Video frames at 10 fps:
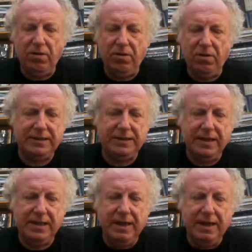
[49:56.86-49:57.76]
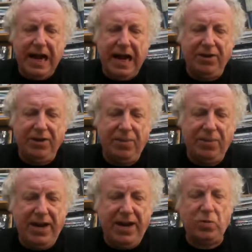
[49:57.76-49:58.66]
with Max,
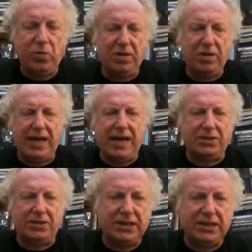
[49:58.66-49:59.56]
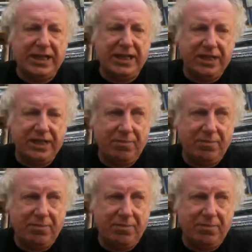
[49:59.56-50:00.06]
and appeared with Max on stage